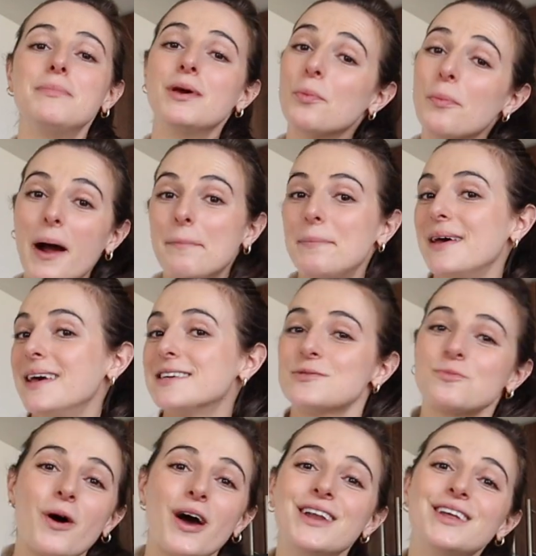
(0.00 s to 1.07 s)
meal prep is
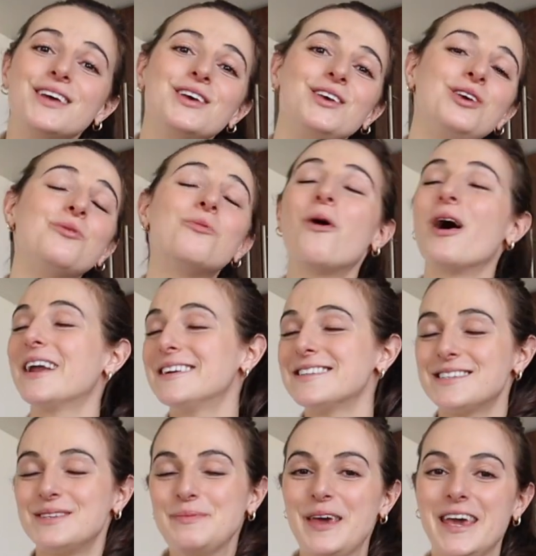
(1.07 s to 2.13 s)
what you want it
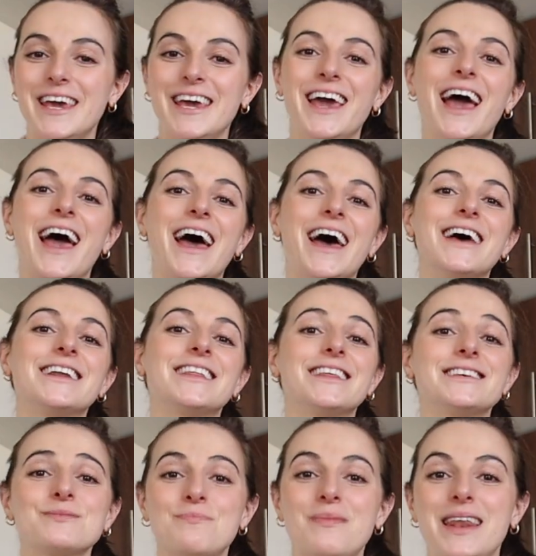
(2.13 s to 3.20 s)
to be, and
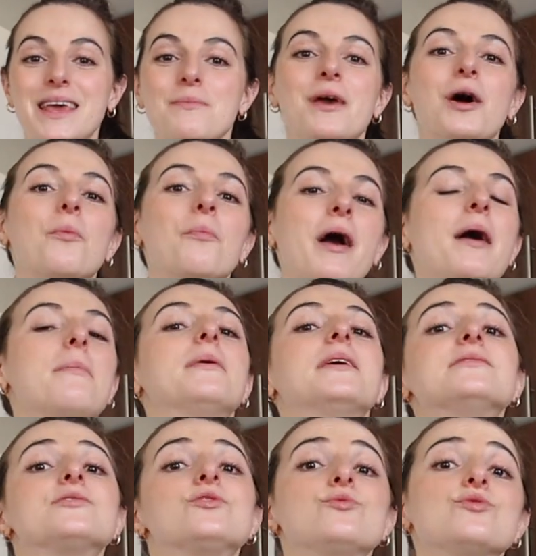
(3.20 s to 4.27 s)
this mini meal prep
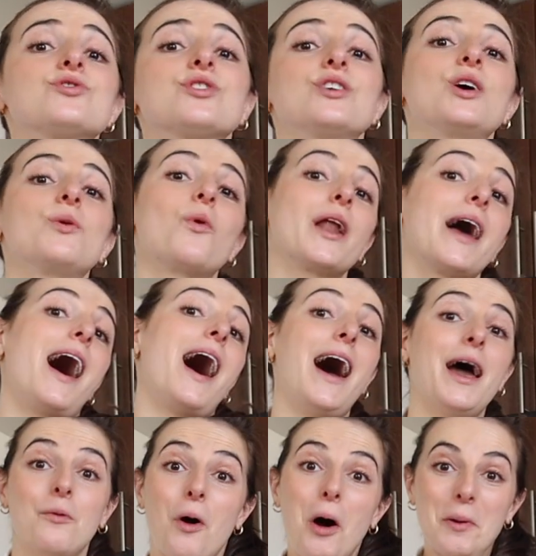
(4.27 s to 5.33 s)
is usually what
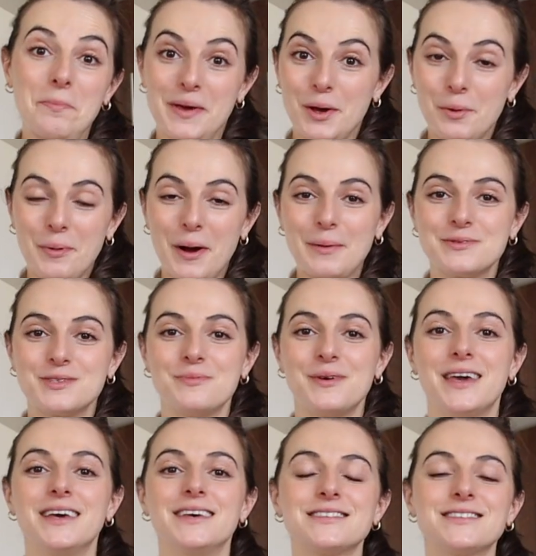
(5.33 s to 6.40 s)
I want meal prep to
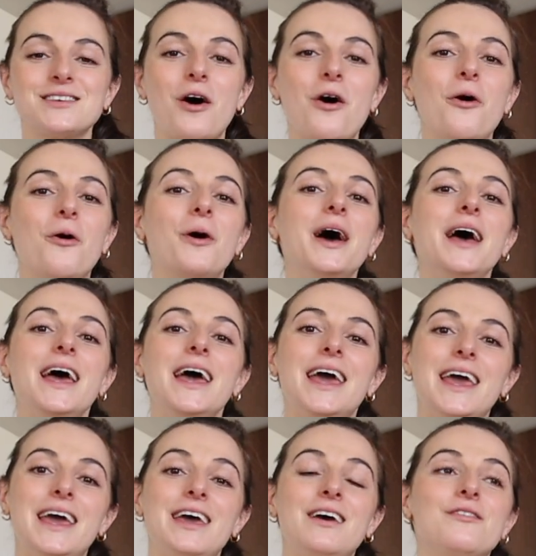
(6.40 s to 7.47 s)
be. So
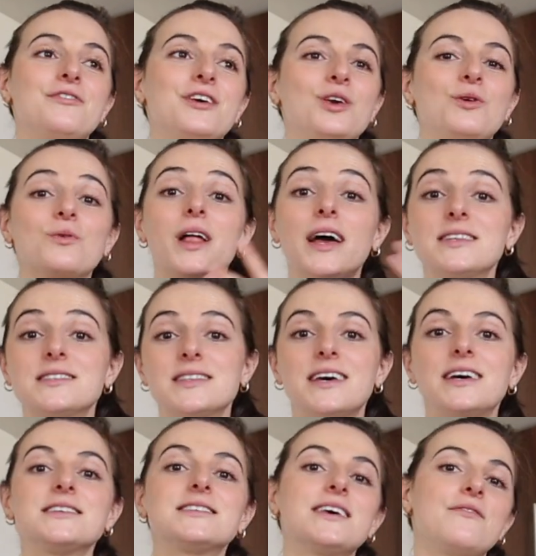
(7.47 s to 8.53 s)
if you liked
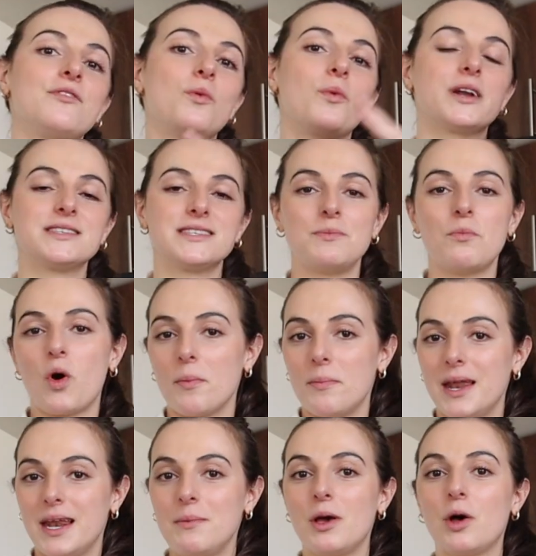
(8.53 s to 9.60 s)
this, if you want to see more
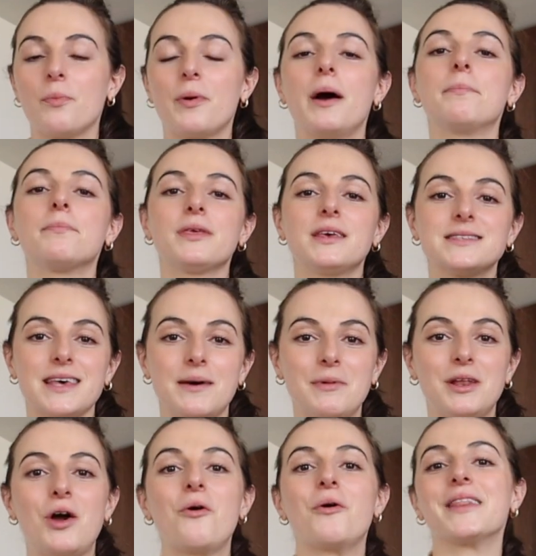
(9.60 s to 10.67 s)
mini meal prep, please let me
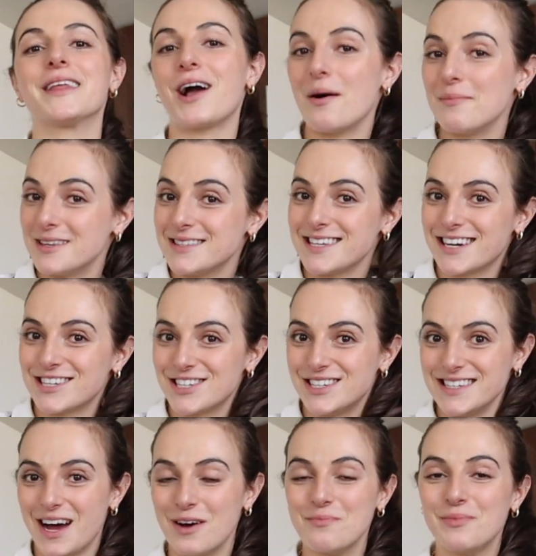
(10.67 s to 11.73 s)
know in the comment
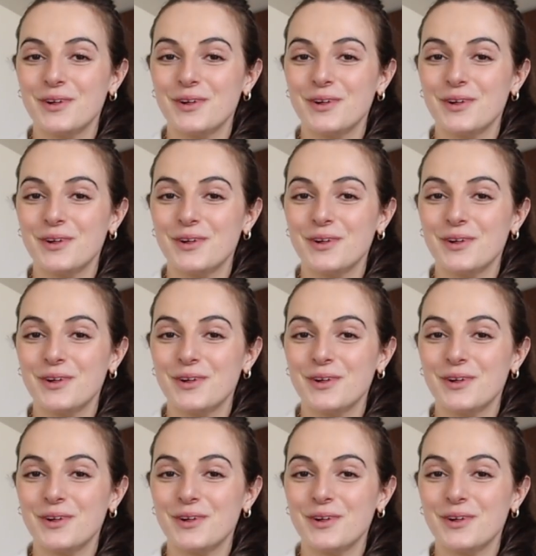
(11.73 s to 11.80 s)
section down